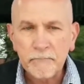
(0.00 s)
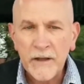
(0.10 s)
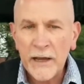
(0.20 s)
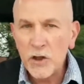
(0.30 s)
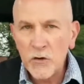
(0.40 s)

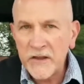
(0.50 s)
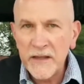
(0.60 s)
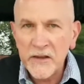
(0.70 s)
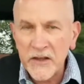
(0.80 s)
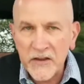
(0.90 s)
Now, using
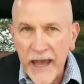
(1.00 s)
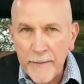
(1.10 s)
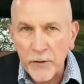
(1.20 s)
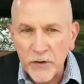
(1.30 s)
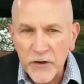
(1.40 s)
these
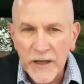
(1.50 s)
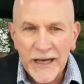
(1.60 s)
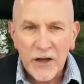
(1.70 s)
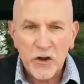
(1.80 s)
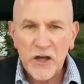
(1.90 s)
examples,
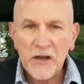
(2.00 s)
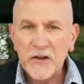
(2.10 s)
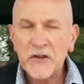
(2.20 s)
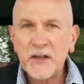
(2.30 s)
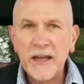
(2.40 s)

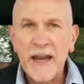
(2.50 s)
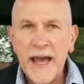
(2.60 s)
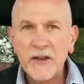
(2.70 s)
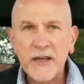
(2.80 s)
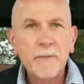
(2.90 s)
Jesus
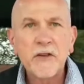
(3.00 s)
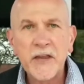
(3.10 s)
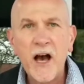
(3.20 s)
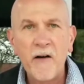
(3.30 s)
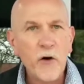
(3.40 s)
connects
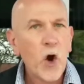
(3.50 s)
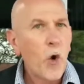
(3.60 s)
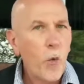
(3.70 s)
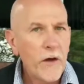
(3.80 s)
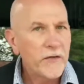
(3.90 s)
himself
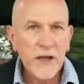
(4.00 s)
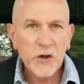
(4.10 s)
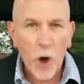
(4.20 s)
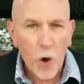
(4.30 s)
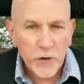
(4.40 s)
with these
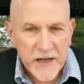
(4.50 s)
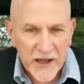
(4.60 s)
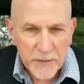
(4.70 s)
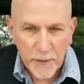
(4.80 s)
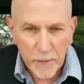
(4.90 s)
Old
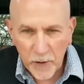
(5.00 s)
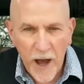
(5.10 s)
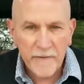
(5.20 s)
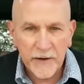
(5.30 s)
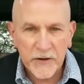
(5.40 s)
Testament
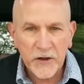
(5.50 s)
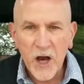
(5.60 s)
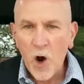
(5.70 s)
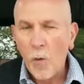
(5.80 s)
prophets